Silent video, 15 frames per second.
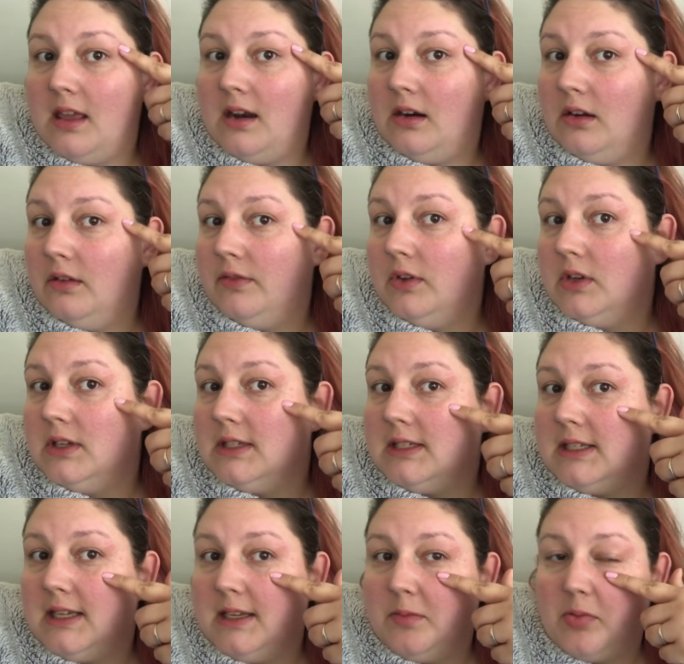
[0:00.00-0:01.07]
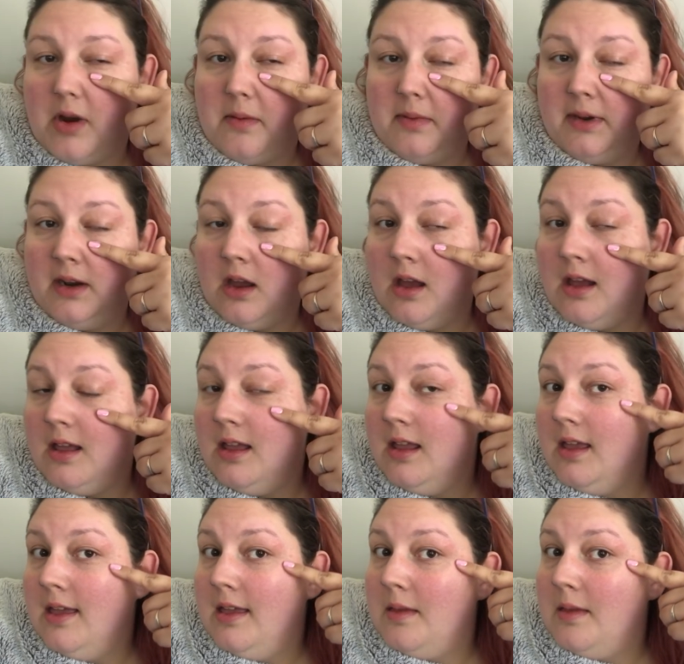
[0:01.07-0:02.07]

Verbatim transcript: don't know if you can see, probably not,